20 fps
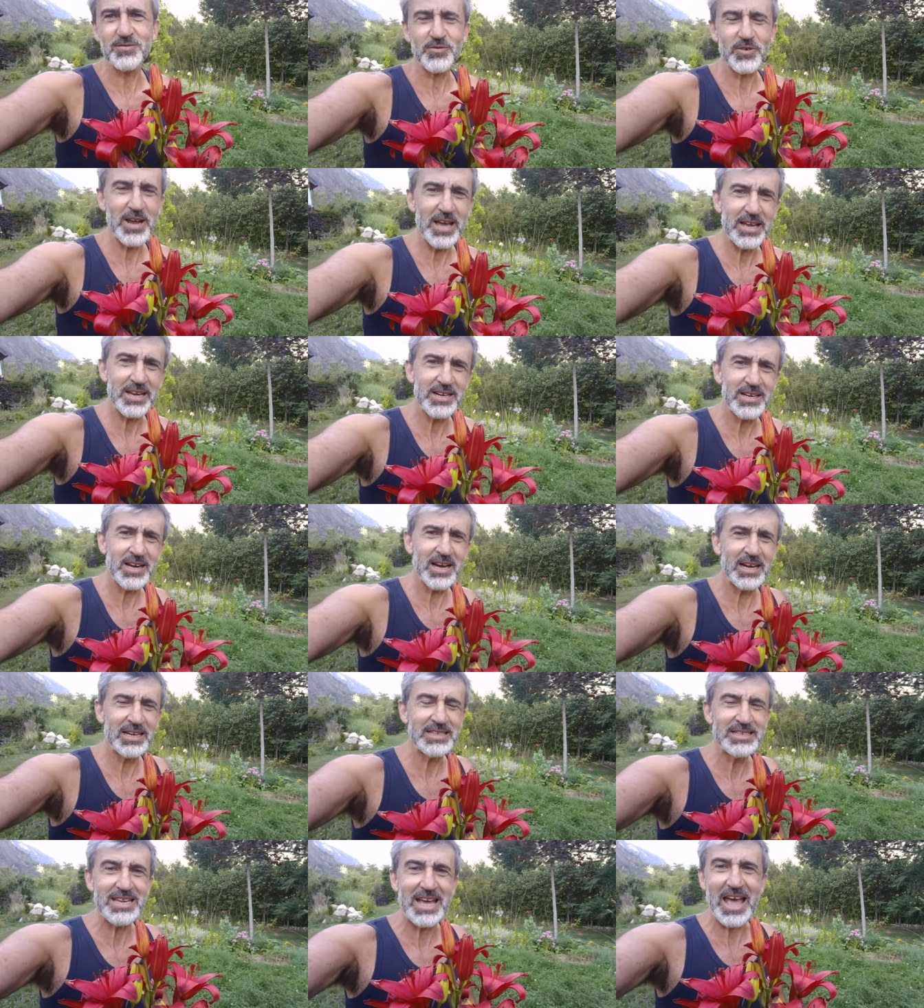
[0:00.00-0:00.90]

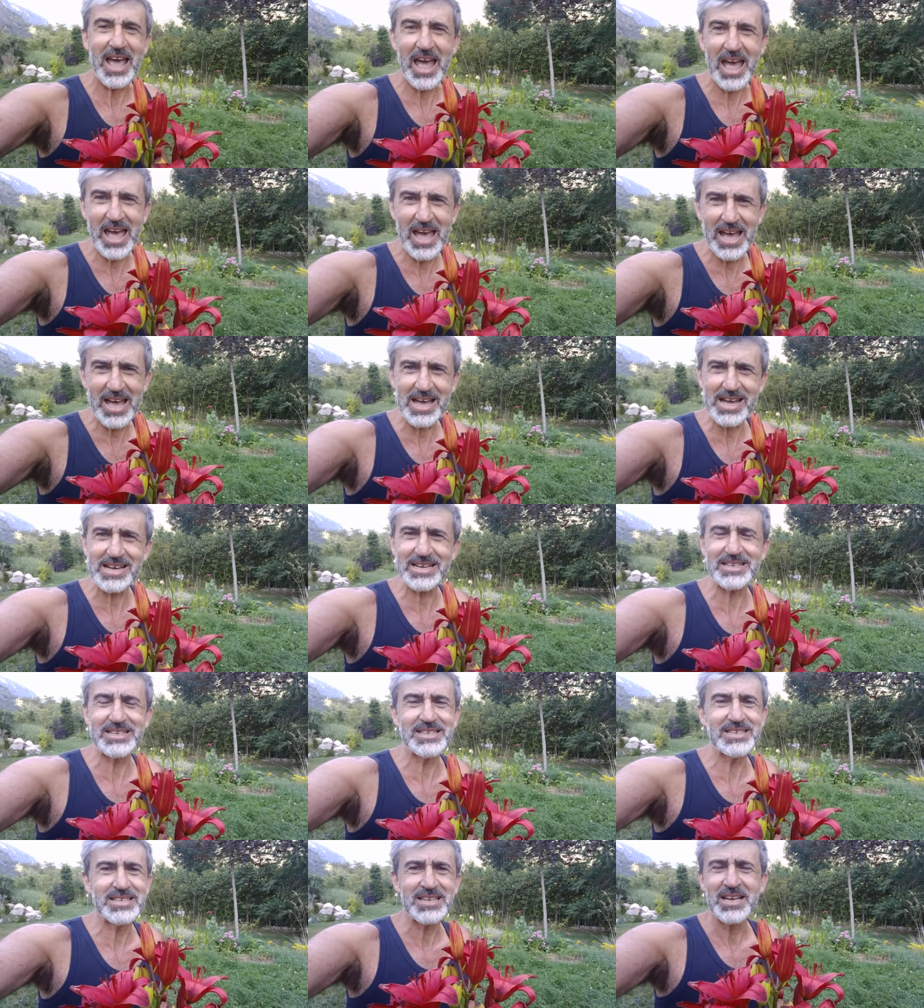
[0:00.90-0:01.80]
fragrant
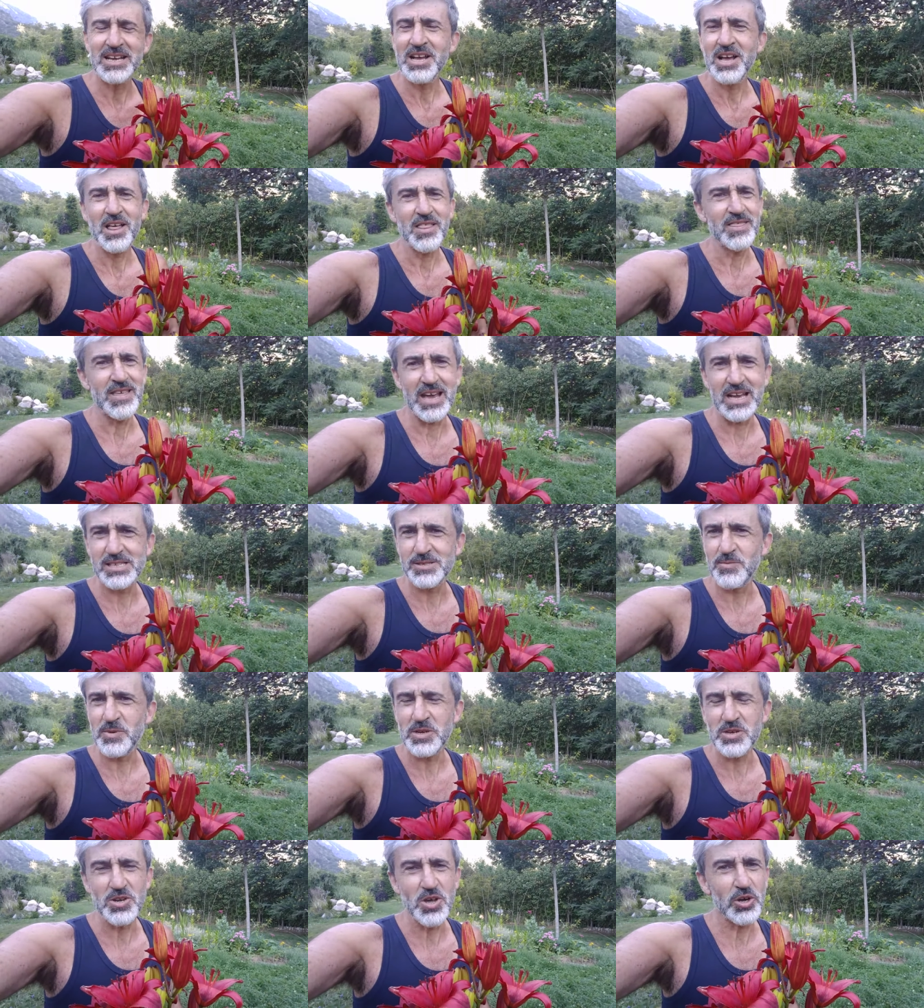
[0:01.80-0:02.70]
and there has
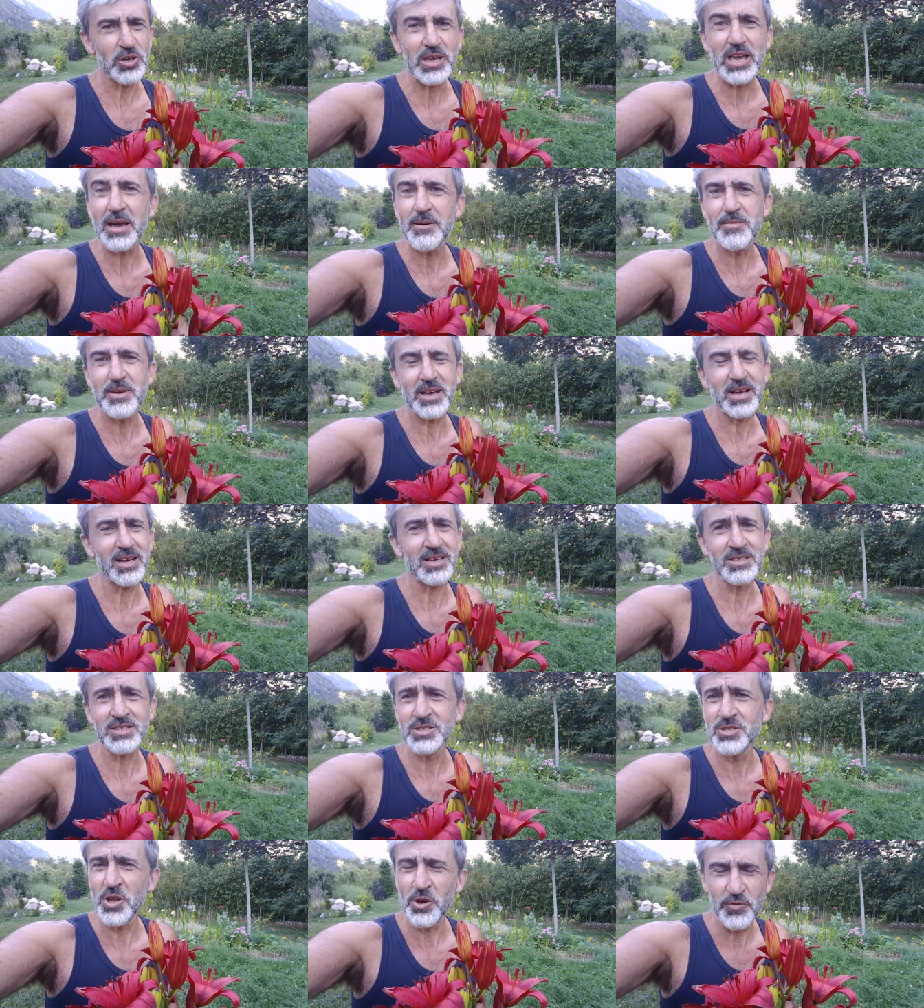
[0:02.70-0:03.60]
been no
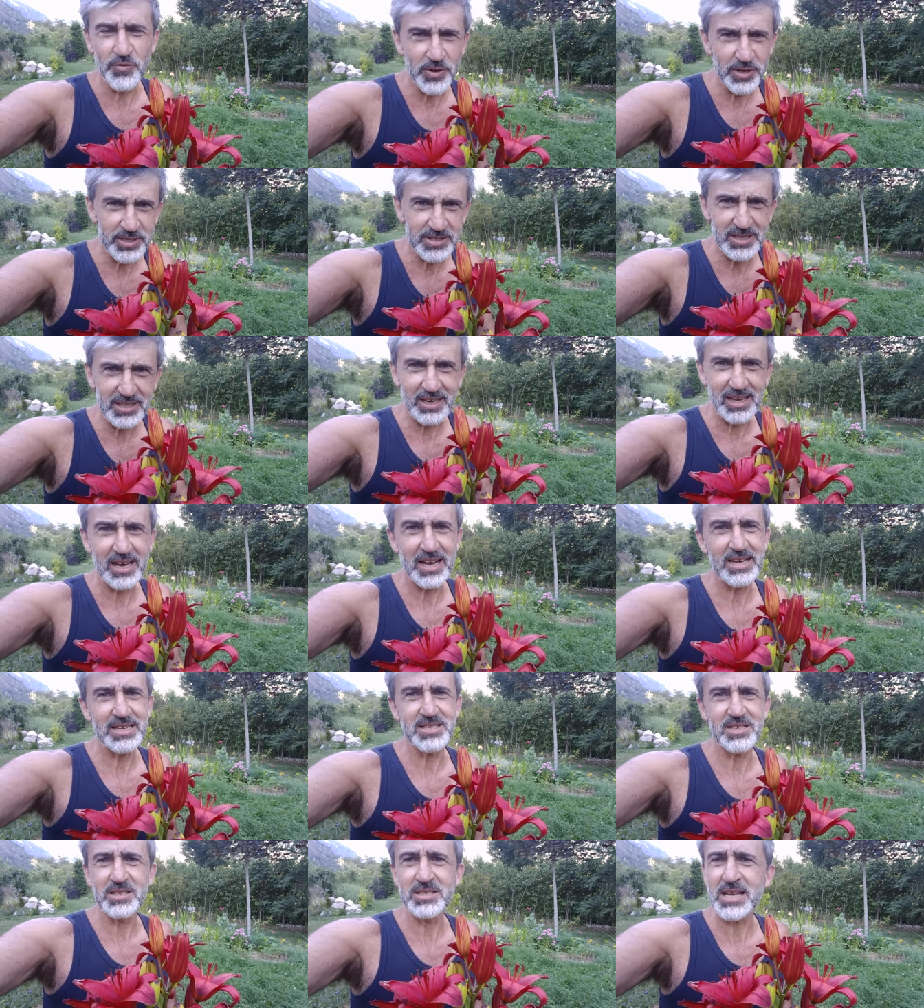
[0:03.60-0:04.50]
chemicals, no
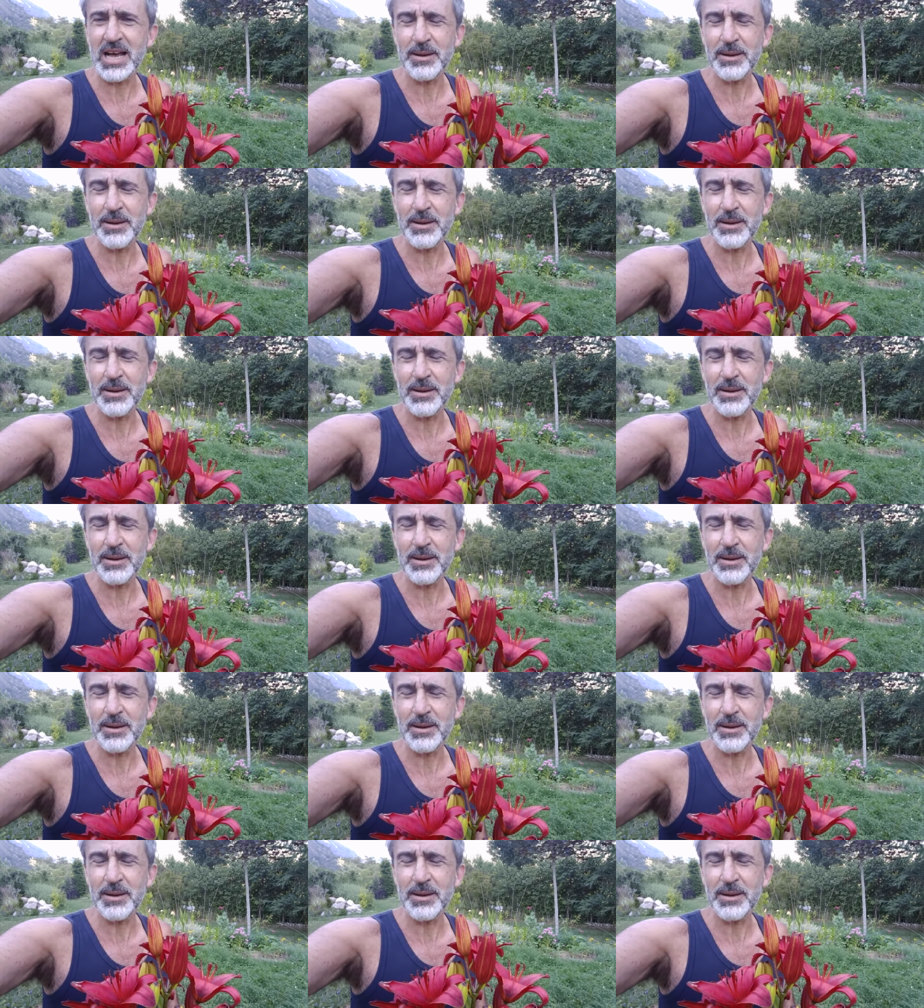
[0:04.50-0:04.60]
fertilizers,